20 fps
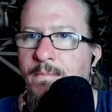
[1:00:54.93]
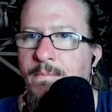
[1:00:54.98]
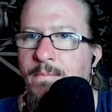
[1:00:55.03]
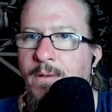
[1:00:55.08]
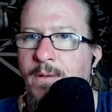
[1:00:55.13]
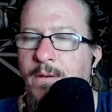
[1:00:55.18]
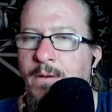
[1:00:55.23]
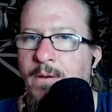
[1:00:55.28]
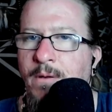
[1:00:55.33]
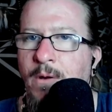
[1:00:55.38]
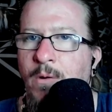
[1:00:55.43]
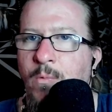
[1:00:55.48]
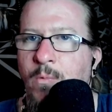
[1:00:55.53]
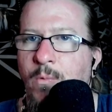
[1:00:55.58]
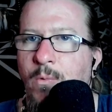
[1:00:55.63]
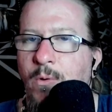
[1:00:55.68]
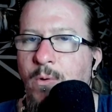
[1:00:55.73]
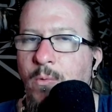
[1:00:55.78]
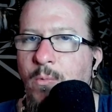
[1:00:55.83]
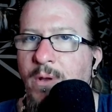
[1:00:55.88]
and you know,
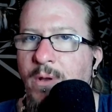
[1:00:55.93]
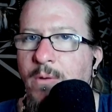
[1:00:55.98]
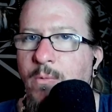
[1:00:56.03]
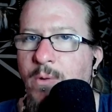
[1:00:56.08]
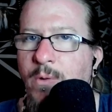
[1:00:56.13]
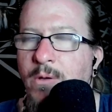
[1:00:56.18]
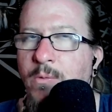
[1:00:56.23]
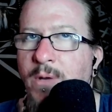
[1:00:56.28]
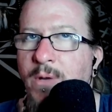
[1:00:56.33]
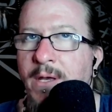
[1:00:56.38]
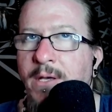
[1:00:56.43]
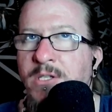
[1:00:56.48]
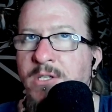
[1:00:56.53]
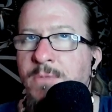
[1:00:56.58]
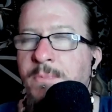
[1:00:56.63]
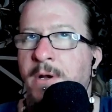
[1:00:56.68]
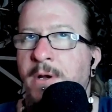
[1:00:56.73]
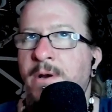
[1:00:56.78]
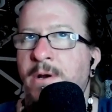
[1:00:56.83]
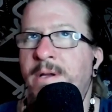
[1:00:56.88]
we we we
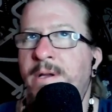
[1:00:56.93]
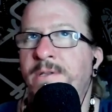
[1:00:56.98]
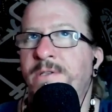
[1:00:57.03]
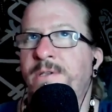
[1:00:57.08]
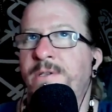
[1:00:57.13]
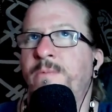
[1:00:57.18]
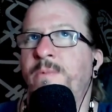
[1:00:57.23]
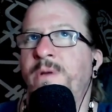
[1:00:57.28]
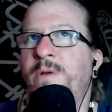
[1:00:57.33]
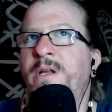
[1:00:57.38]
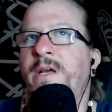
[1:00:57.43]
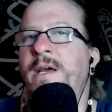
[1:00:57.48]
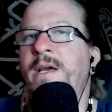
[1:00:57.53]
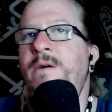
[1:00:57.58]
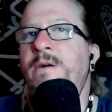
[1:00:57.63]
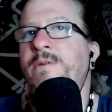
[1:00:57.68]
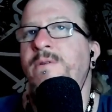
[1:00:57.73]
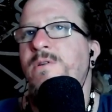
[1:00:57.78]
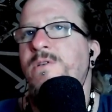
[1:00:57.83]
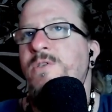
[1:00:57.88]
experience and we
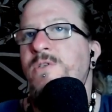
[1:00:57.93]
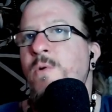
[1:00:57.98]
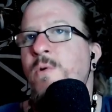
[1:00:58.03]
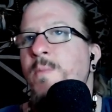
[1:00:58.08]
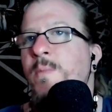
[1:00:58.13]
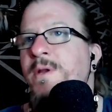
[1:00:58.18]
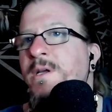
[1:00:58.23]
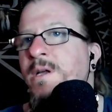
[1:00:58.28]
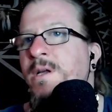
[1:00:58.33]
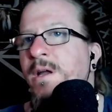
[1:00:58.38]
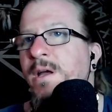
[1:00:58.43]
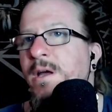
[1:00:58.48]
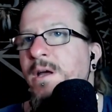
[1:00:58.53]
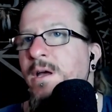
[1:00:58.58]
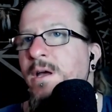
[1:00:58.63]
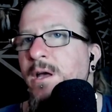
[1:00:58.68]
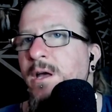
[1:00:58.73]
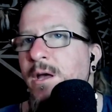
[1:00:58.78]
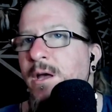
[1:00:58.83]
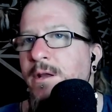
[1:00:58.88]
encounter so many
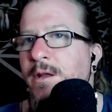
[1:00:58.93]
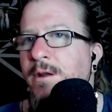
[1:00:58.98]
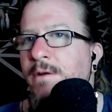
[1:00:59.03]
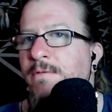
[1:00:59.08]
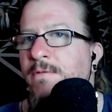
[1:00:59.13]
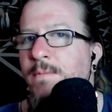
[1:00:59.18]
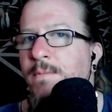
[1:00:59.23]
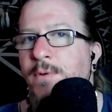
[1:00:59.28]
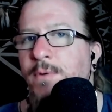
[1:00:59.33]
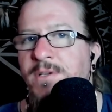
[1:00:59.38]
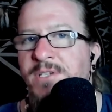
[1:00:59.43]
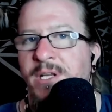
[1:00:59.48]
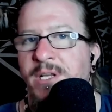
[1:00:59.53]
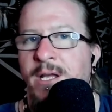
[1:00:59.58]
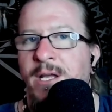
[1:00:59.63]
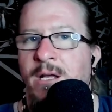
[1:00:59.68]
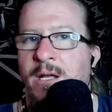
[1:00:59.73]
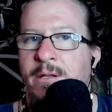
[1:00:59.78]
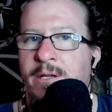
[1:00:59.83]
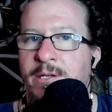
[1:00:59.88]
different
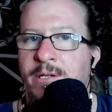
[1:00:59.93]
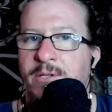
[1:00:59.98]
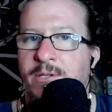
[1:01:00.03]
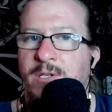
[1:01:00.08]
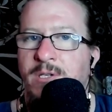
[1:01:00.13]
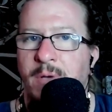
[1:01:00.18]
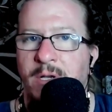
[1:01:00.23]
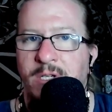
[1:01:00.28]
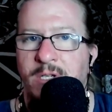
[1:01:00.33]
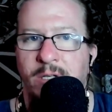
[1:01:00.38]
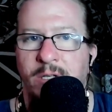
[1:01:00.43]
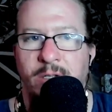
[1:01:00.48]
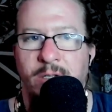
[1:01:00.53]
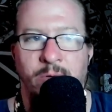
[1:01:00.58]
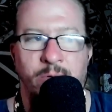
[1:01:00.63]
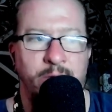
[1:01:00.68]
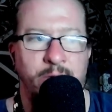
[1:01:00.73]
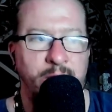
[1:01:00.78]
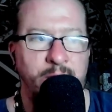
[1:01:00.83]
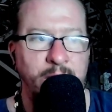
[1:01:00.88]
personalities, especially
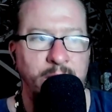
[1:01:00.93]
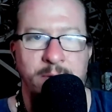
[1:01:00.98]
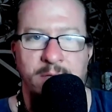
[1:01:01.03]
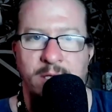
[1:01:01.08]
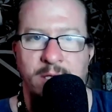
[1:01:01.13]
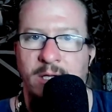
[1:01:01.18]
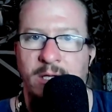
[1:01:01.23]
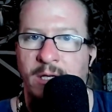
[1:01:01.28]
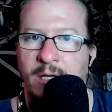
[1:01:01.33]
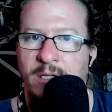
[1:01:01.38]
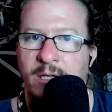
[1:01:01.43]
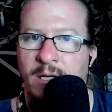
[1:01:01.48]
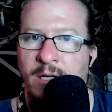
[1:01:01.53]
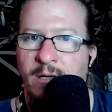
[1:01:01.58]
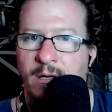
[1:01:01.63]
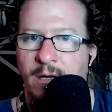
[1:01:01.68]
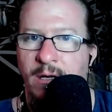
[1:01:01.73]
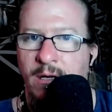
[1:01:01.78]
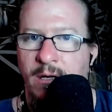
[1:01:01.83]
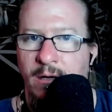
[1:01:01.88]
doing the types of things that
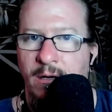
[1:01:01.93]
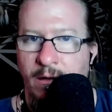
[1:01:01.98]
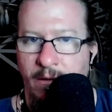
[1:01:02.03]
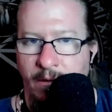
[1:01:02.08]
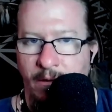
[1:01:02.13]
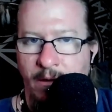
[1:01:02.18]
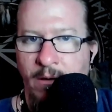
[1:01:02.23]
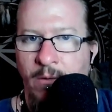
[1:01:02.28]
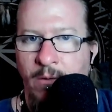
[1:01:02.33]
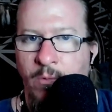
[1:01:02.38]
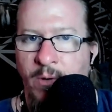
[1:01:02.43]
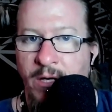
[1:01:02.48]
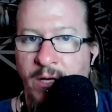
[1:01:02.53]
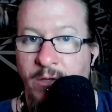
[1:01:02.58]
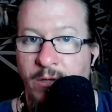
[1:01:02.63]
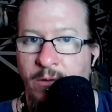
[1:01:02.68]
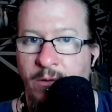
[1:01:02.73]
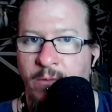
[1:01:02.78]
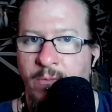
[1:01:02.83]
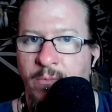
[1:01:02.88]
you know we
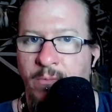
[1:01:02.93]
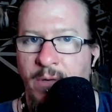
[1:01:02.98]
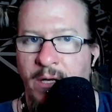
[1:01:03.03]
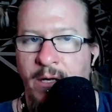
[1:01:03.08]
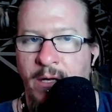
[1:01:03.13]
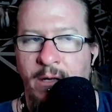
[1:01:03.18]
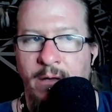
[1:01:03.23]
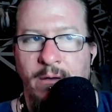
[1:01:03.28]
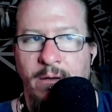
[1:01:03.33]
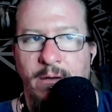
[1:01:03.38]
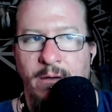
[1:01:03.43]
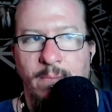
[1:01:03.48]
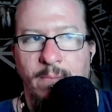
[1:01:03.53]
do. Meaning,